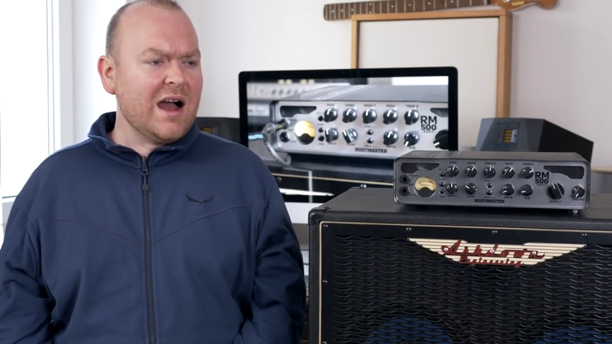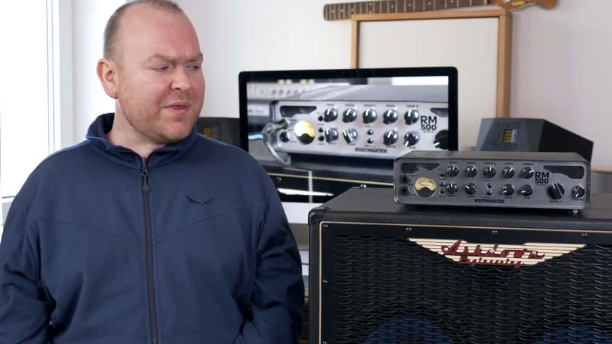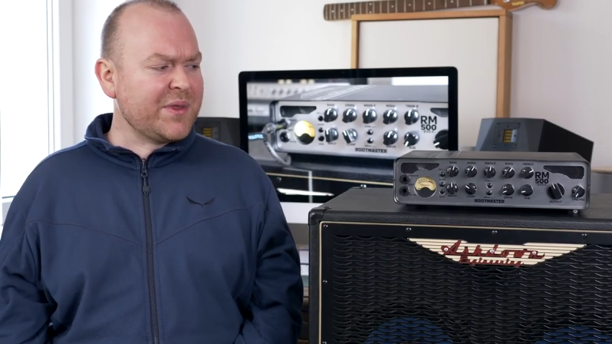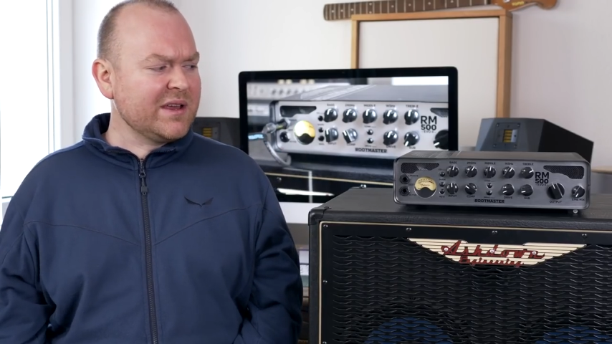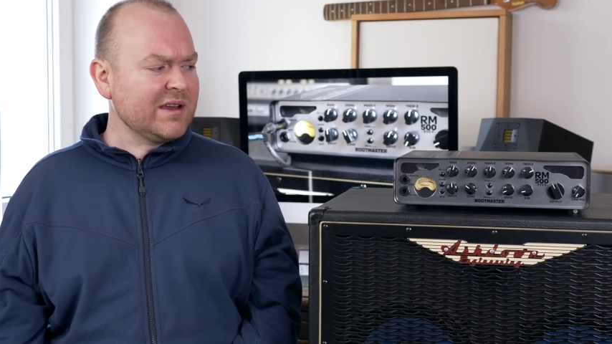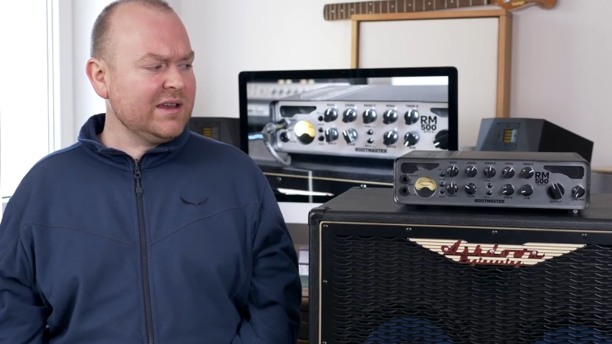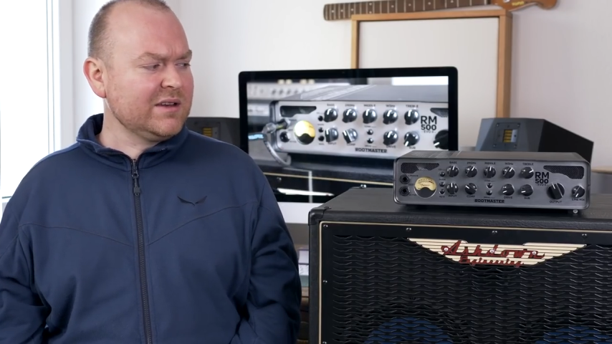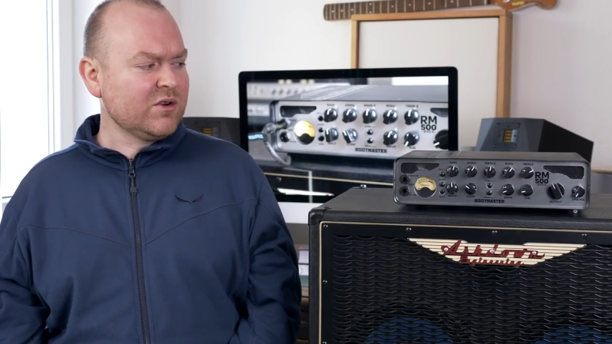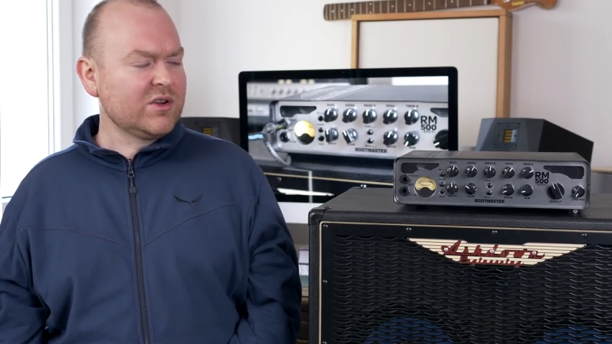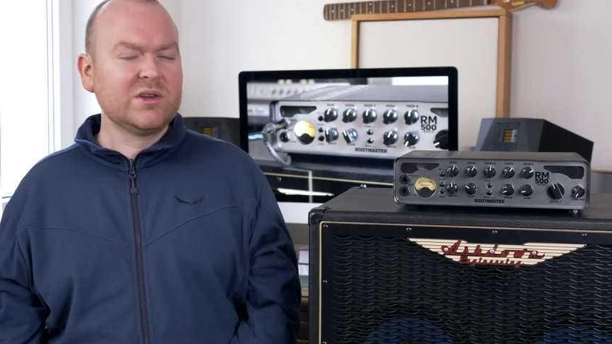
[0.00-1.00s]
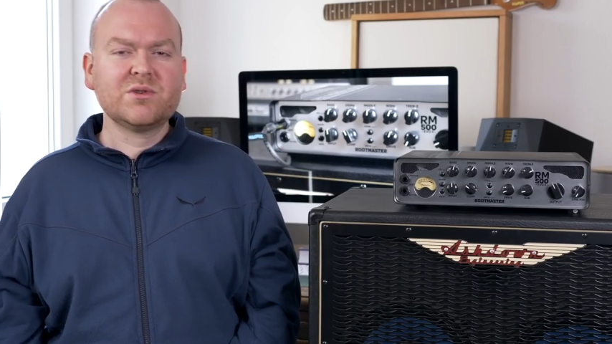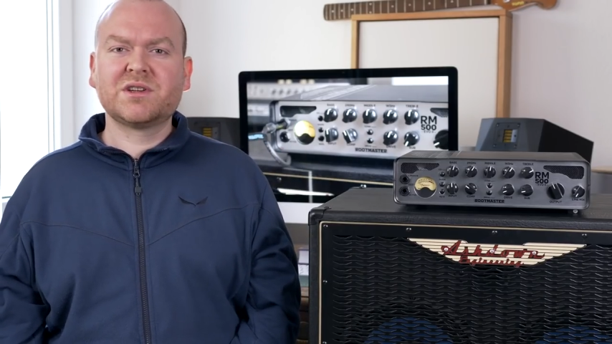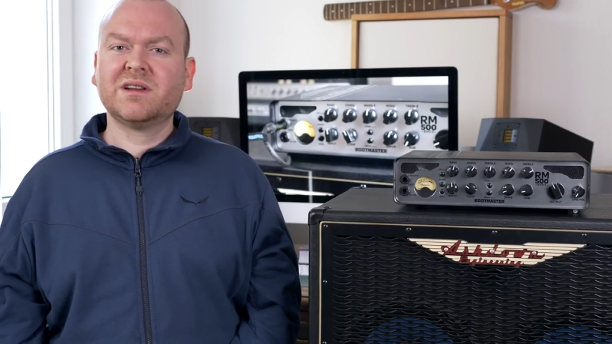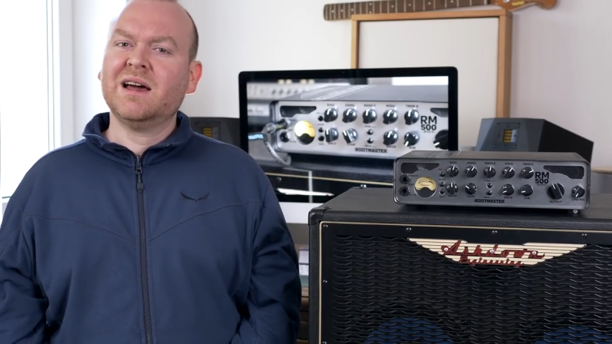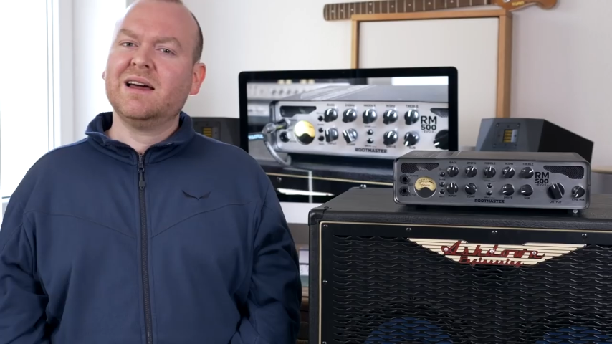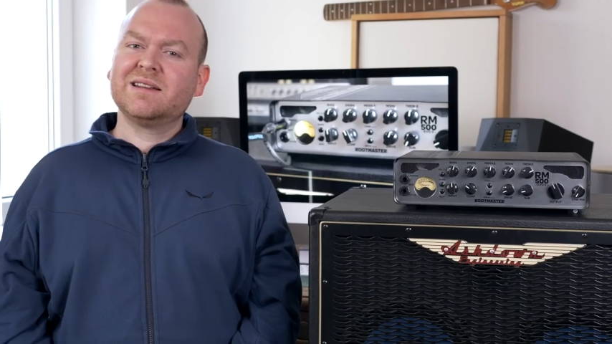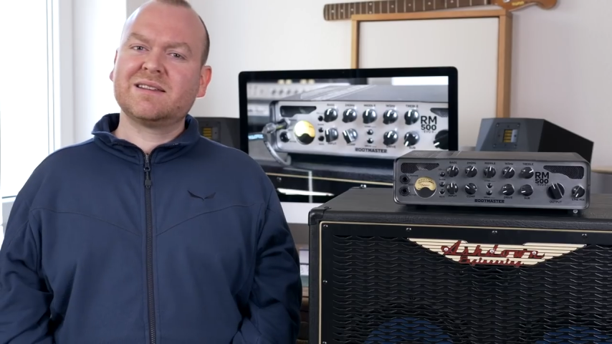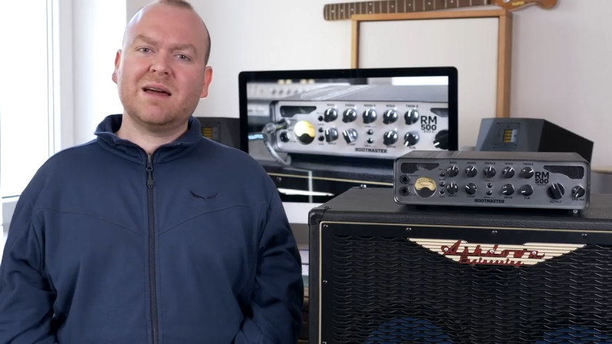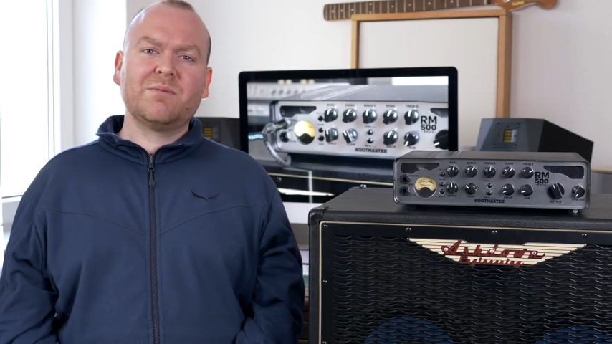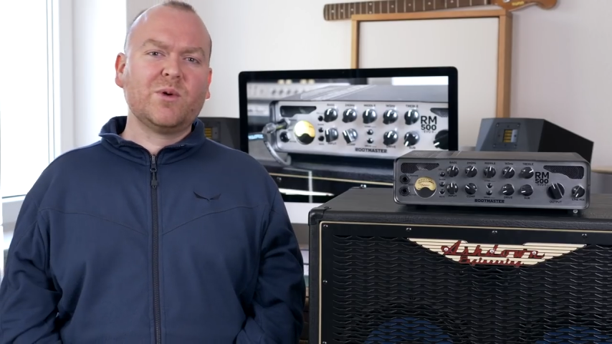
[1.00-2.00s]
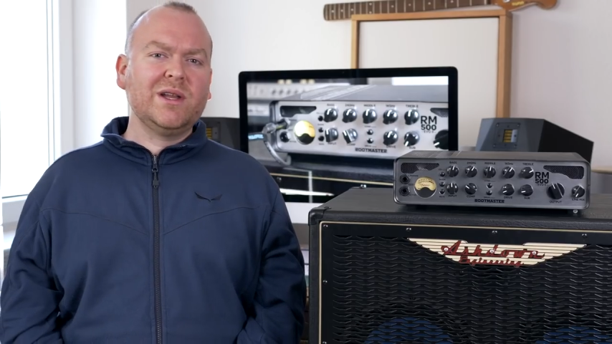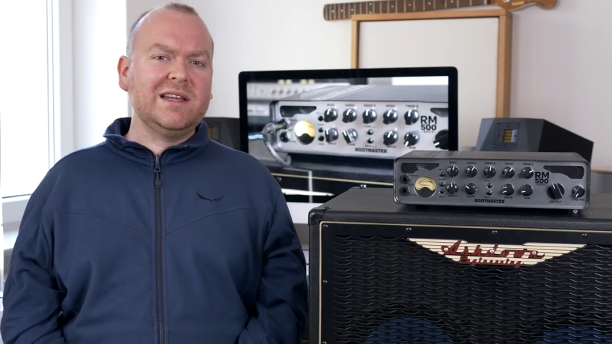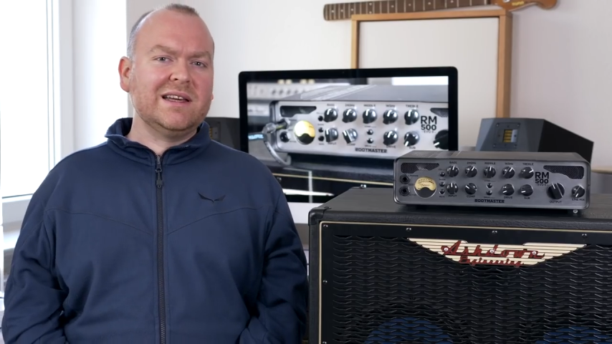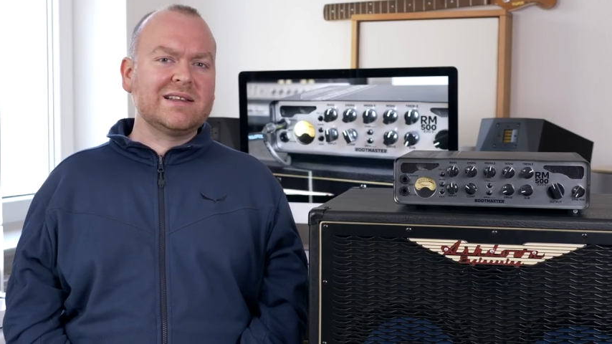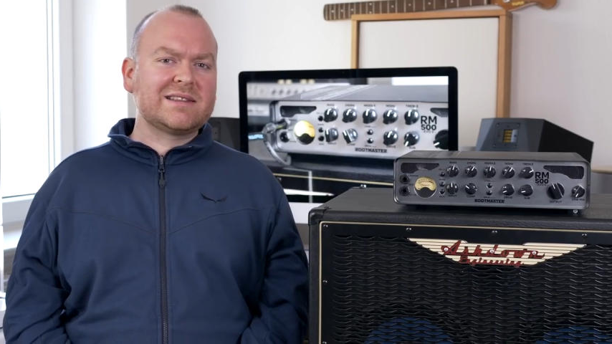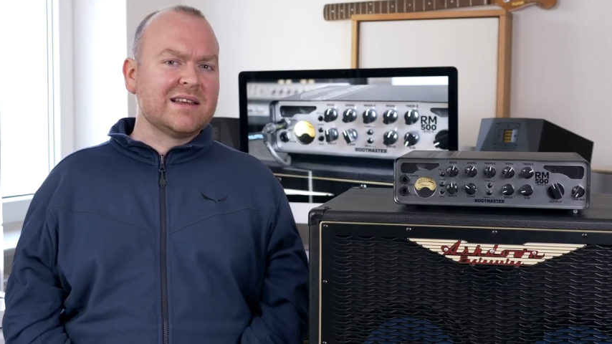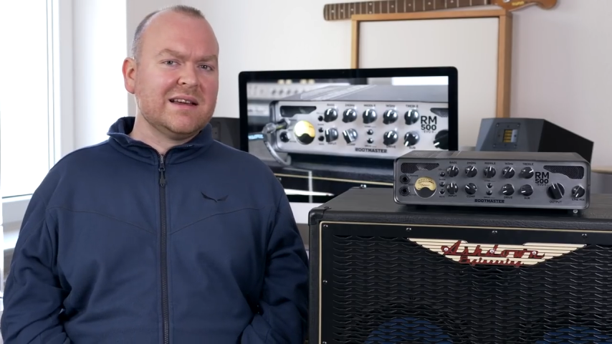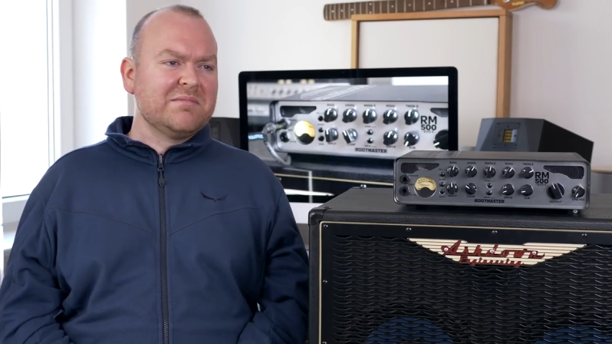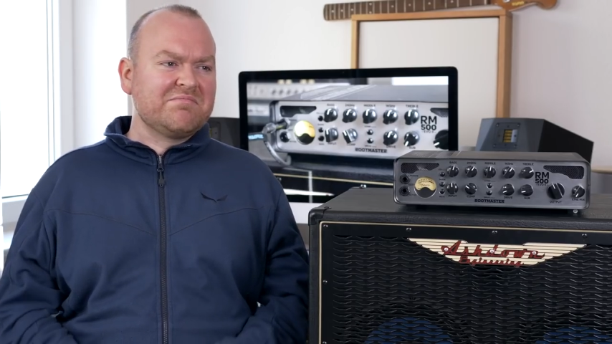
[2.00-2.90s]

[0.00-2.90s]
I think in conclusion, this amp really is